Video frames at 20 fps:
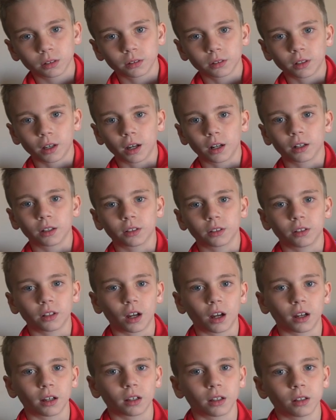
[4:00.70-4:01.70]
that is
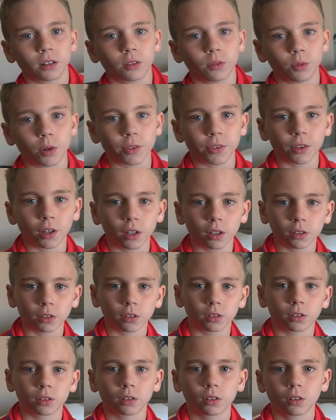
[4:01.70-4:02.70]
not with
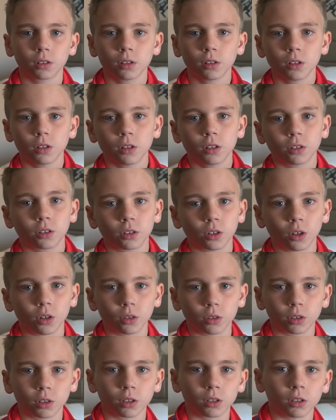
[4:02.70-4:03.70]
us. So
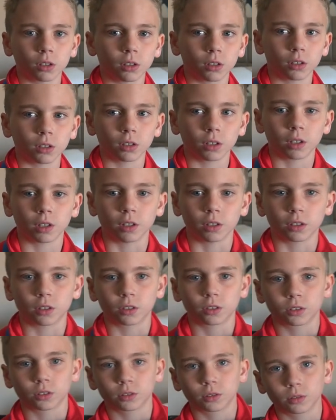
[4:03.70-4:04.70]
he is
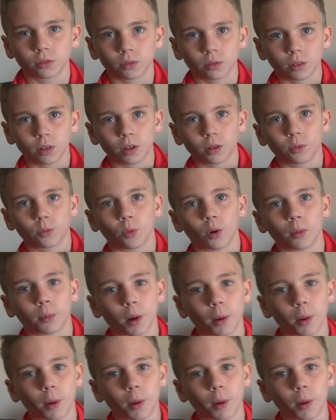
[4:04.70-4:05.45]
warm